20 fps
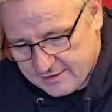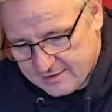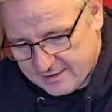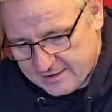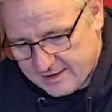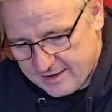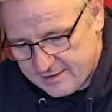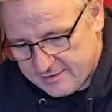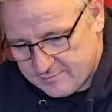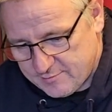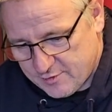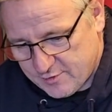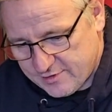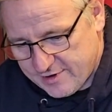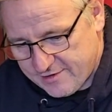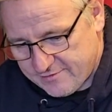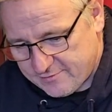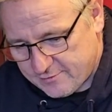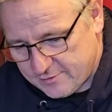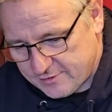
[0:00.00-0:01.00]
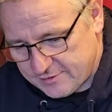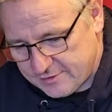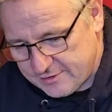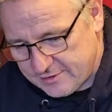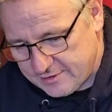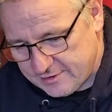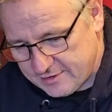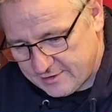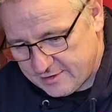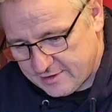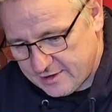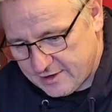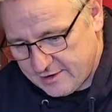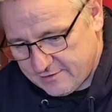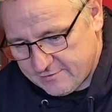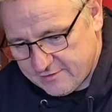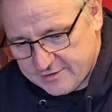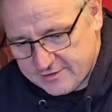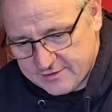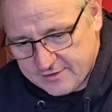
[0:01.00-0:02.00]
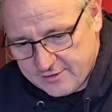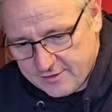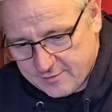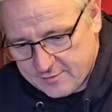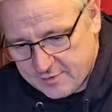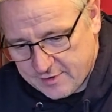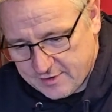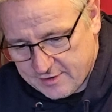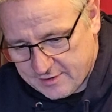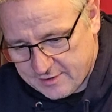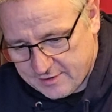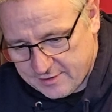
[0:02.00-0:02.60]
again, more F1 over the top.